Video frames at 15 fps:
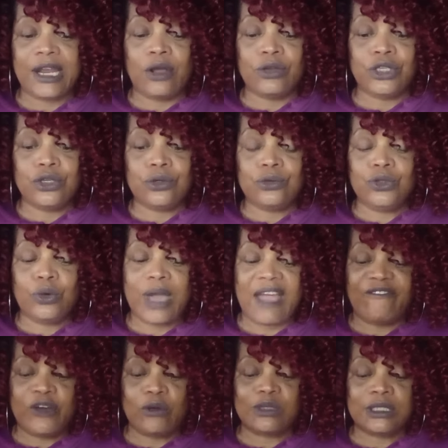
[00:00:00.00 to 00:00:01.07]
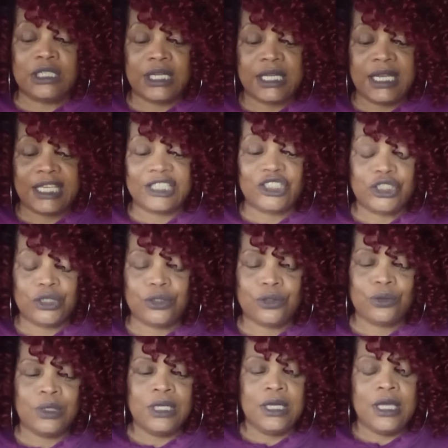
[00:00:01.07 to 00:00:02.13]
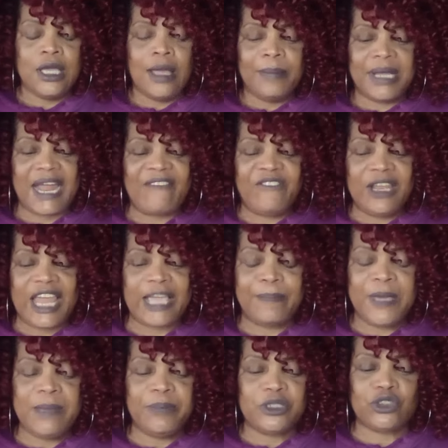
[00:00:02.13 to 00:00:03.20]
on you, you got folks looking at you, but I feel like people's